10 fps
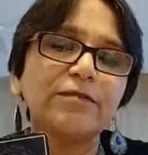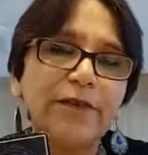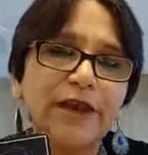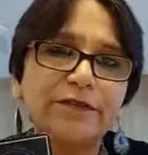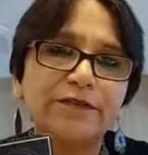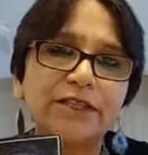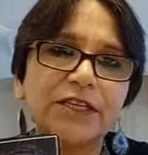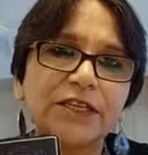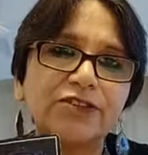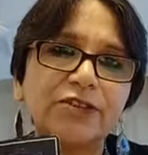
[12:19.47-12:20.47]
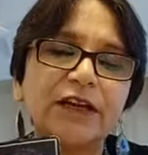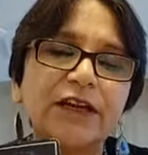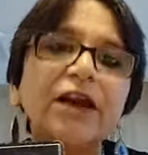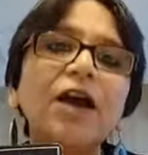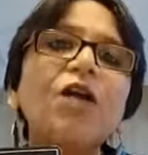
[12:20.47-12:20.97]
manifestation,
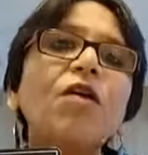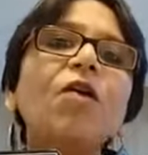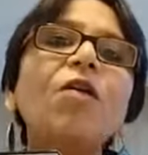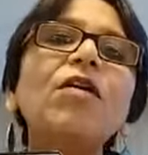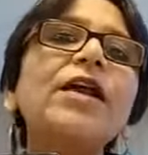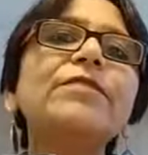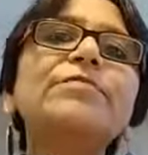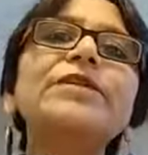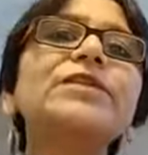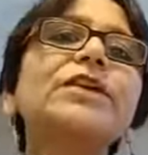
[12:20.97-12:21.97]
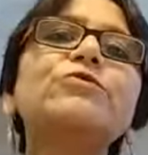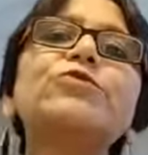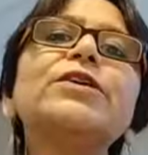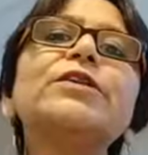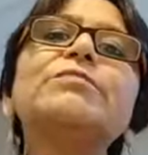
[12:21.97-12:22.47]
and all elements have to
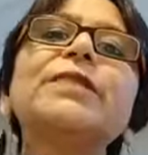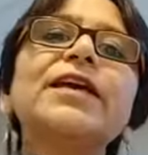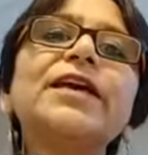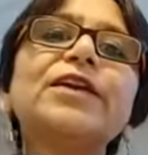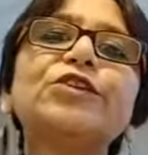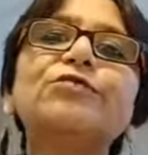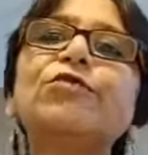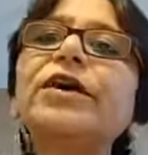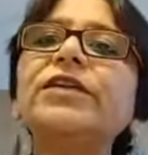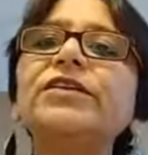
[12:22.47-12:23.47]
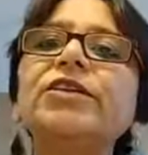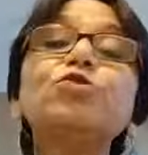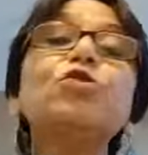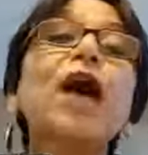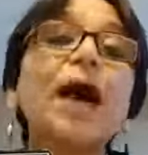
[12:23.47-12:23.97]
be in place for anything
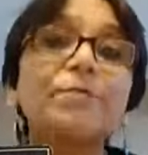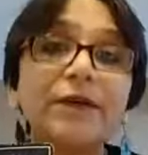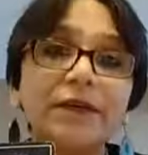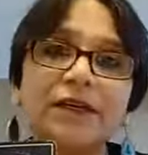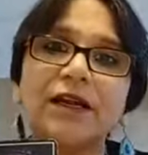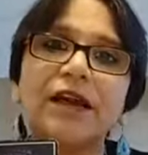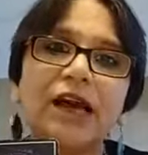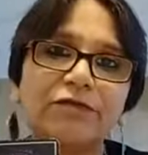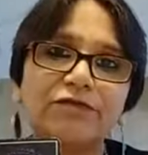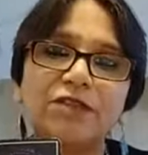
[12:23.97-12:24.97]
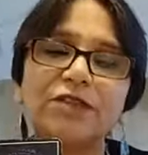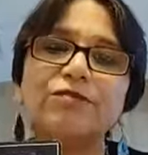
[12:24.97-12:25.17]
to happen in our lives.